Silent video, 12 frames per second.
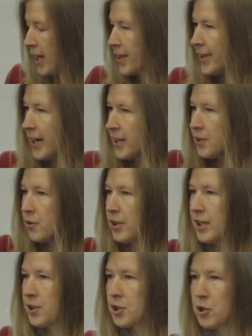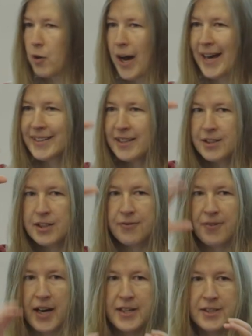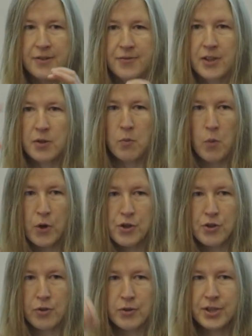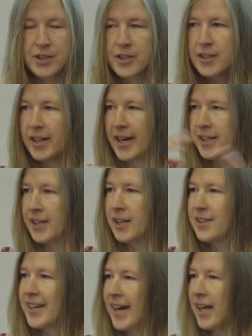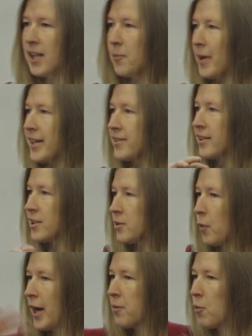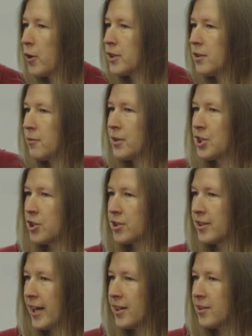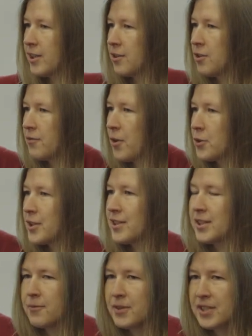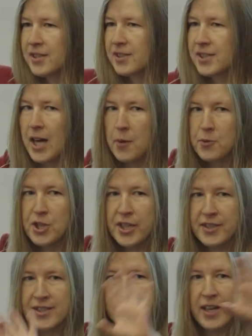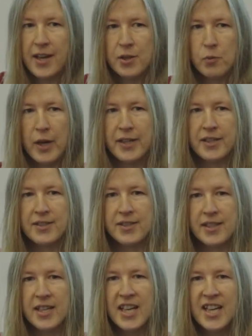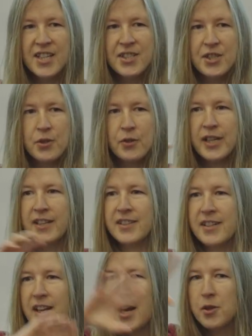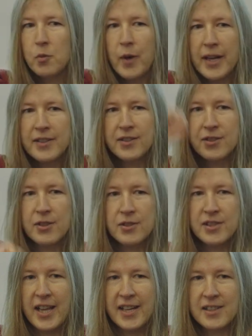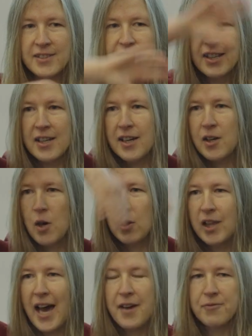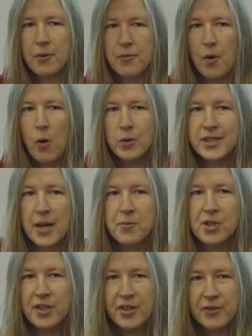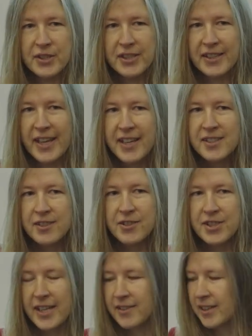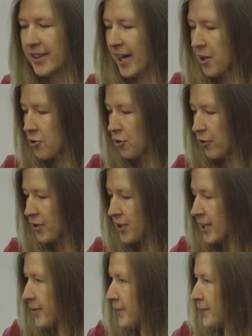Then you need to identify different modules. Like in the LMS, there is one module which is like the university with its subjects, another one is the student, another one is like the life of all subject coordinators and lecturers.